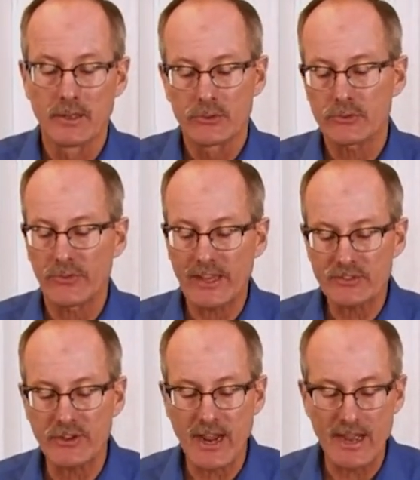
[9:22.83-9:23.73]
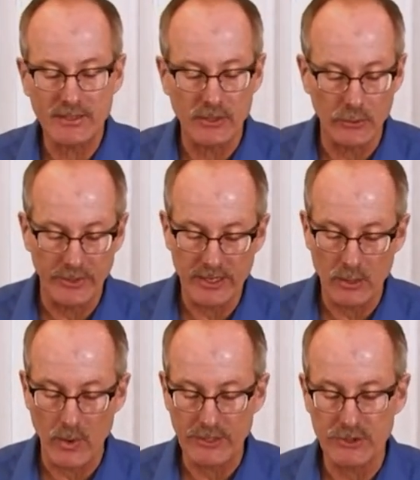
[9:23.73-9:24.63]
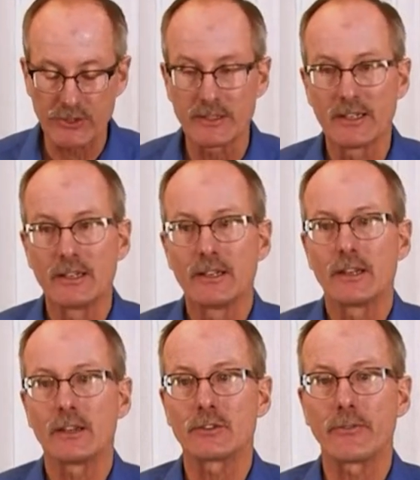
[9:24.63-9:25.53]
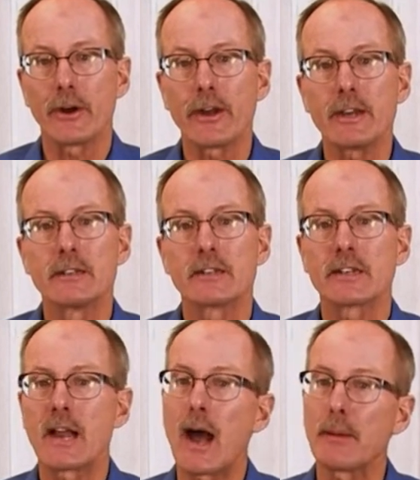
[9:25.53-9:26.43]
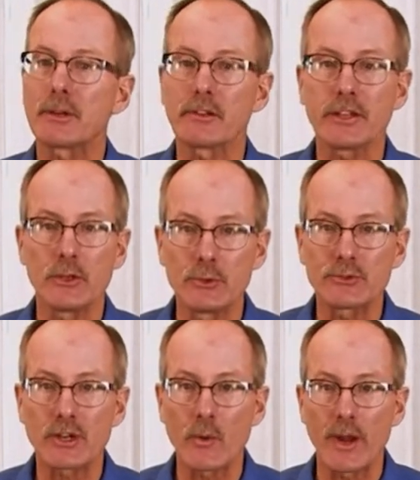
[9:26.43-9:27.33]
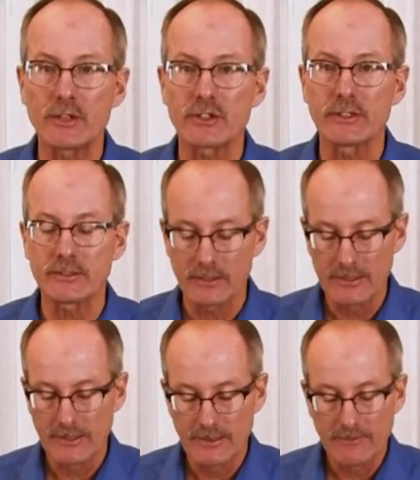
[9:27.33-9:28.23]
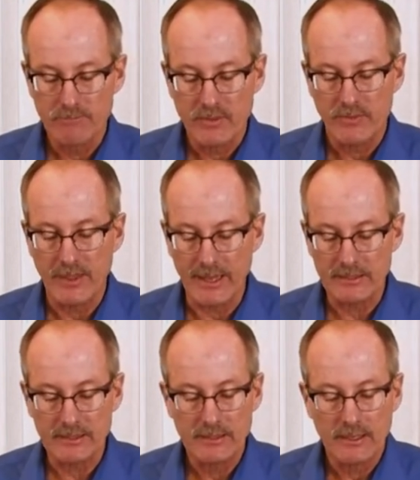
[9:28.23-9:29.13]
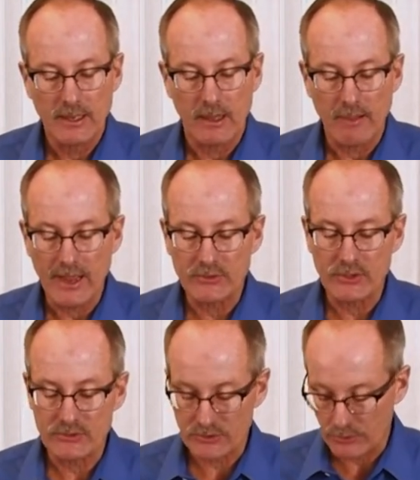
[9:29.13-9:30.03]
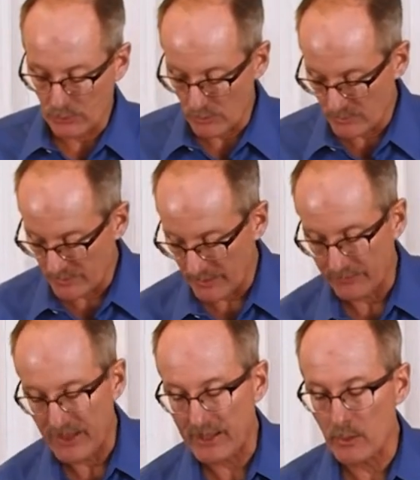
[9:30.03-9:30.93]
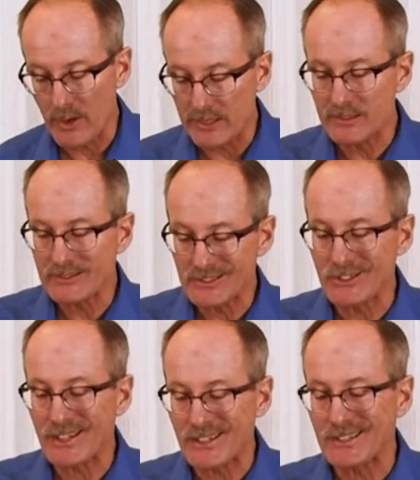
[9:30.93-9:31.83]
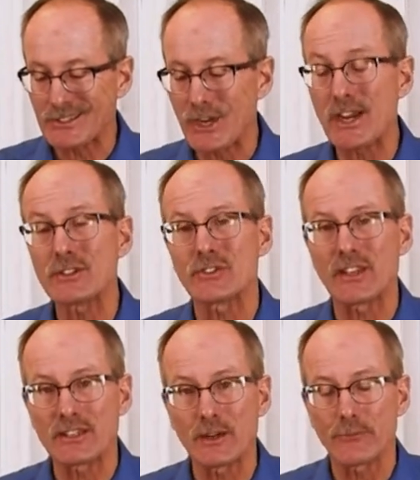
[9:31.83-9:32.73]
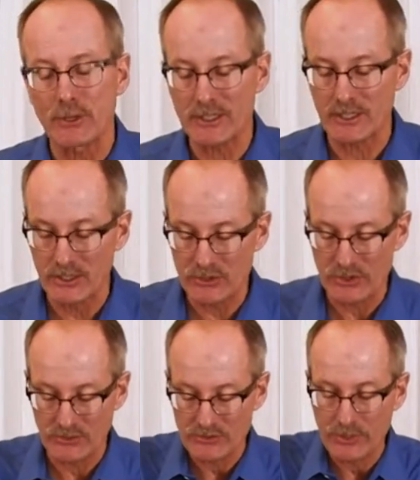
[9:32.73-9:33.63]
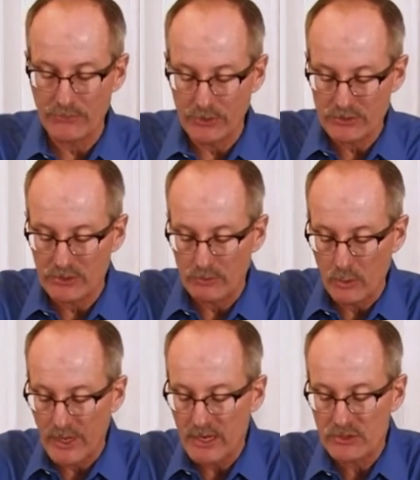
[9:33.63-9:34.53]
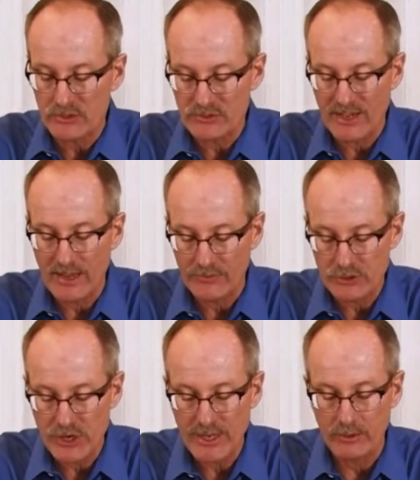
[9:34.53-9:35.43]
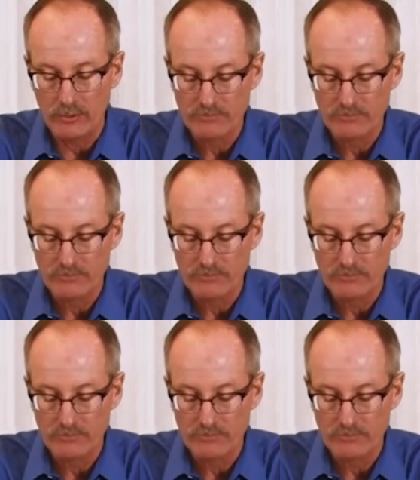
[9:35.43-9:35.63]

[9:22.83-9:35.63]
So that's the continuity equation. It's a very commonly used equation that allows us to evaluate changes at different conditions, different locations down the channel.